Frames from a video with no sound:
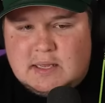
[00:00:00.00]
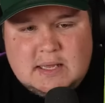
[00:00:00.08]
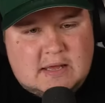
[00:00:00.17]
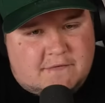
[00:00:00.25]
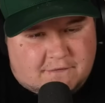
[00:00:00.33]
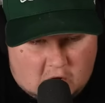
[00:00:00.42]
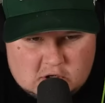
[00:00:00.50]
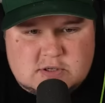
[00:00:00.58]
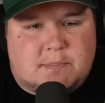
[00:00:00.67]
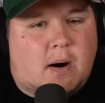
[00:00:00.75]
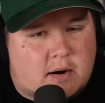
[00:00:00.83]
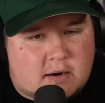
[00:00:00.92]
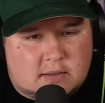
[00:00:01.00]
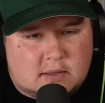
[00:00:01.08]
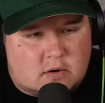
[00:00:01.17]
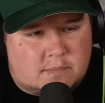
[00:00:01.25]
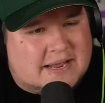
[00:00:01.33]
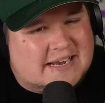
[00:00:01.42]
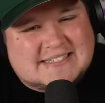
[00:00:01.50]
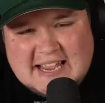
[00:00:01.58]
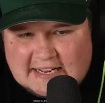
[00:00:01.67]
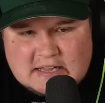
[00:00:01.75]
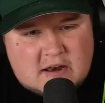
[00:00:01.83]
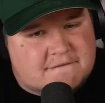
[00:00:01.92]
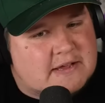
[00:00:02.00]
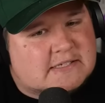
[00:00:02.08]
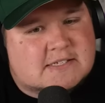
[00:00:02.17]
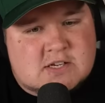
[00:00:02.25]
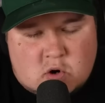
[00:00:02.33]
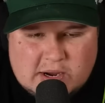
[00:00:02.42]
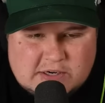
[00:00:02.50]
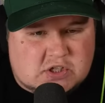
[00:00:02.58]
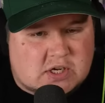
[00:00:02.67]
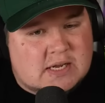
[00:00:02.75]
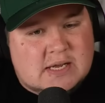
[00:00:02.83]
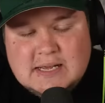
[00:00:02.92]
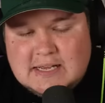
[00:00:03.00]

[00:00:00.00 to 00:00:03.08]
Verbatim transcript: he falls apart a little bit. His takedown offense is in question.